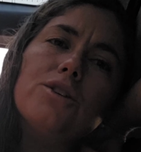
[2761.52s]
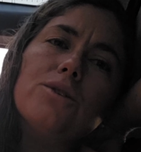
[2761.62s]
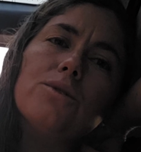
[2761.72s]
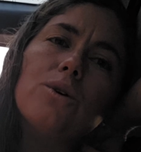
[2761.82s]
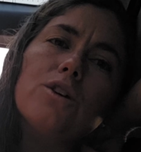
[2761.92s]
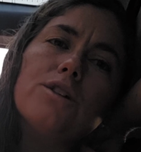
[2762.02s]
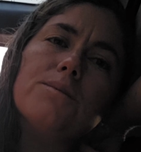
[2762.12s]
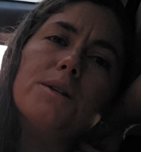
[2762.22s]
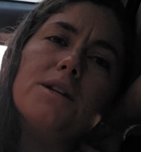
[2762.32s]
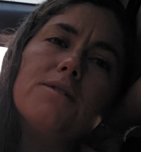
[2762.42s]
to you or
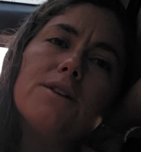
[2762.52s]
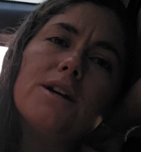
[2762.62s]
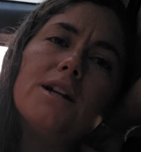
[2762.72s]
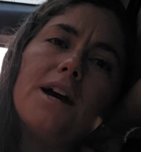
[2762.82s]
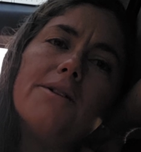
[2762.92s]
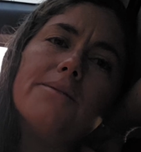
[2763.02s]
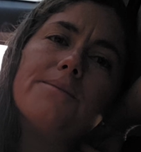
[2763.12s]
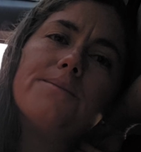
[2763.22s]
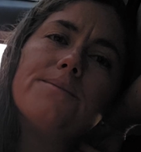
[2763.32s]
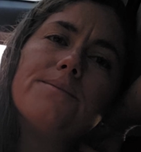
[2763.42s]
to me right now.